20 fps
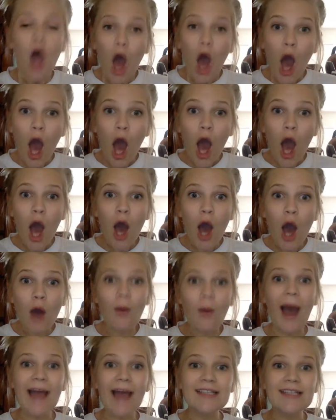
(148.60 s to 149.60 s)

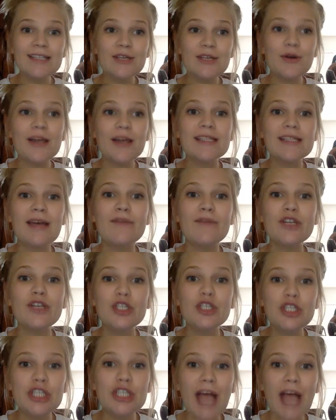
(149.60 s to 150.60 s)
Oh, I see you guys have a
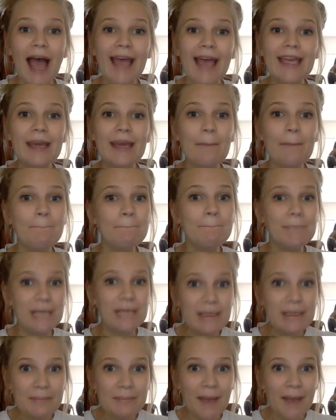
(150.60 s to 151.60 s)
giant
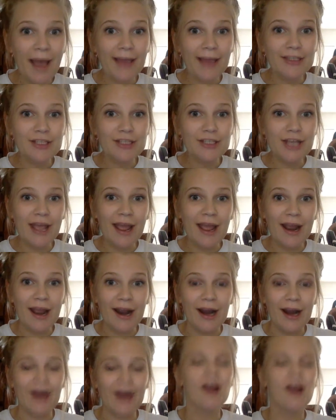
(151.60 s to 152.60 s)
beanbag
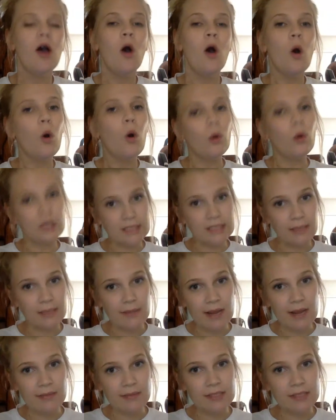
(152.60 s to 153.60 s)
chair. Or
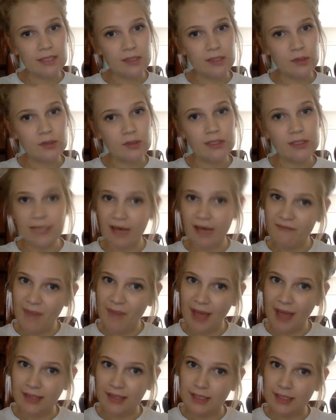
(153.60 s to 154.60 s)
sometimes the students have
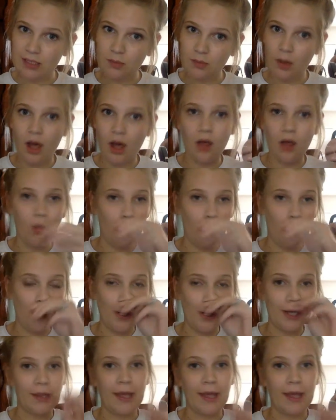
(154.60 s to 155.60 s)
mats as well,
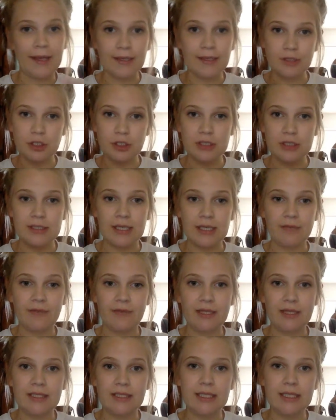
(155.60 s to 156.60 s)
or like just like
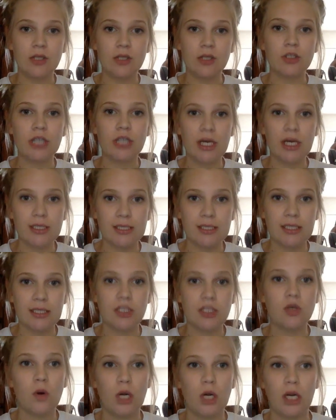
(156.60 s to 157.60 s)
fancy little chairs in
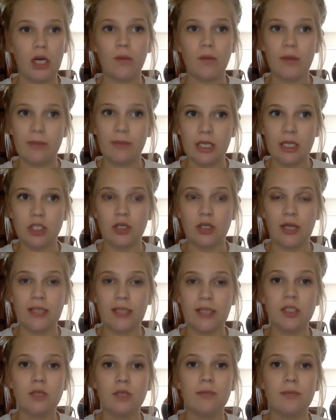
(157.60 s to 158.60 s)
each corner. We make sure
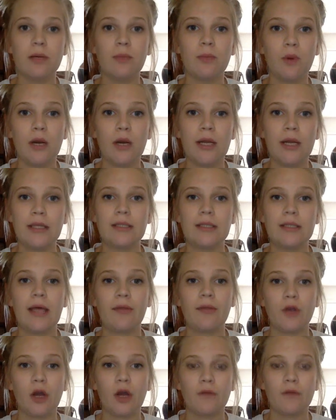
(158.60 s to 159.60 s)
that's super important that
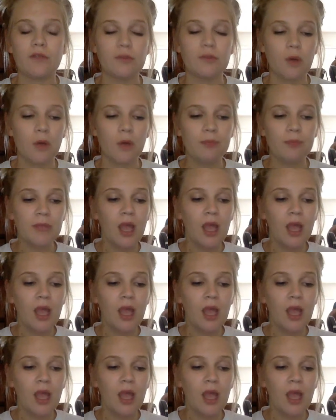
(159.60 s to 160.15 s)
they're comfortable.